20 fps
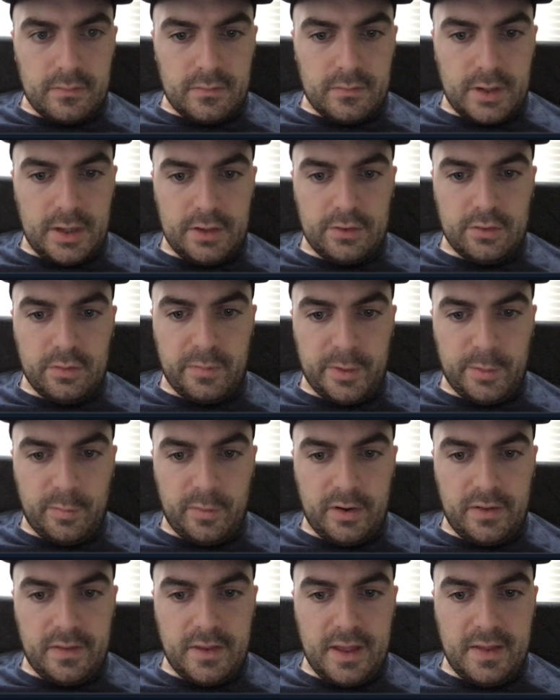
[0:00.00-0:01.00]
Okay, so if we
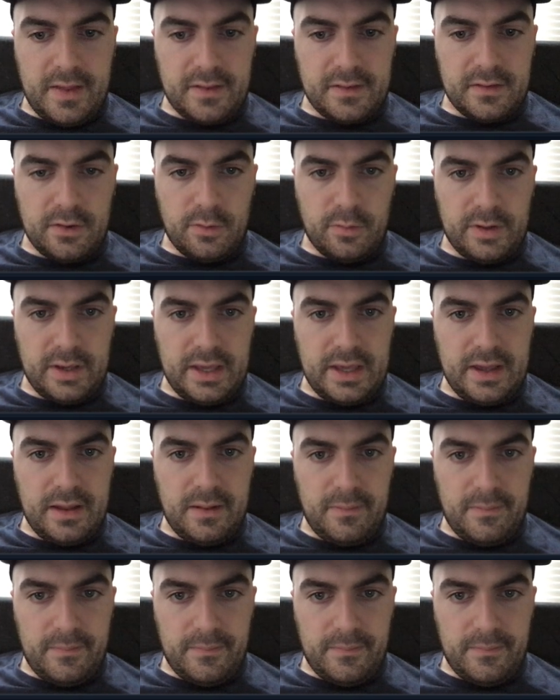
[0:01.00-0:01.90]
run that, let's see what we get.